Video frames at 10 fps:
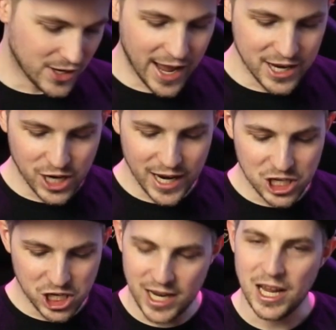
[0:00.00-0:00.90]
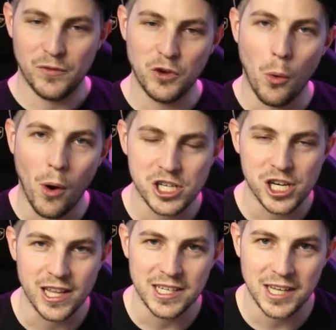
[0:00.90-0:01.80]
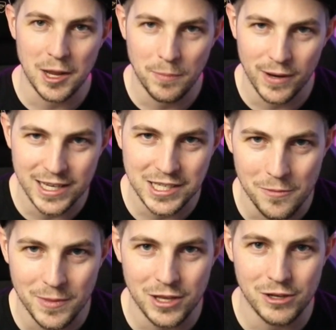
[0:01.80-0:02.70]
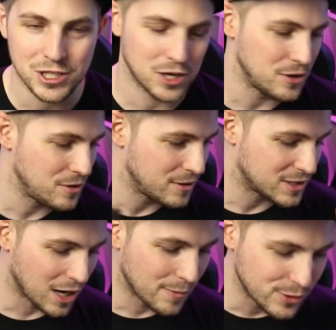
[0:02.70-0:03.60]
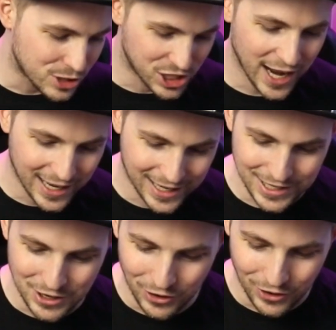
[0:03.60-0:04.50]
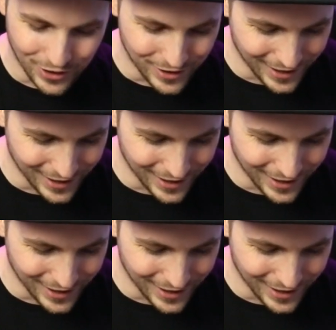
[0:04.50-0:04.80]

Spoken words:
yeah, JG, if you're watching this, and I please hope that you do, double check your